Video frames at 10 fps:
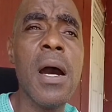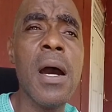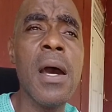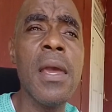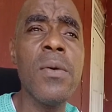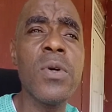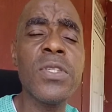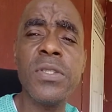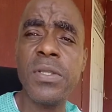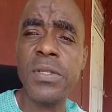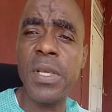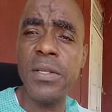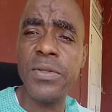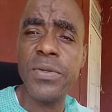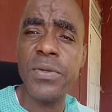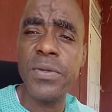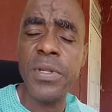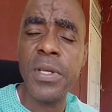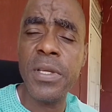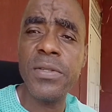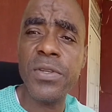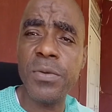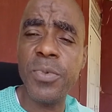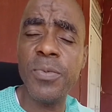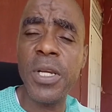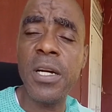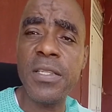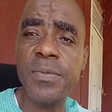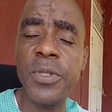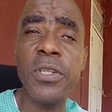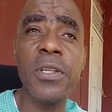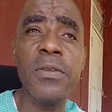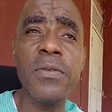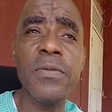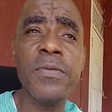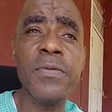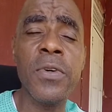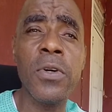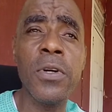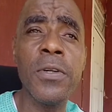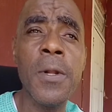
I was sent to the Kingston Public Hospital for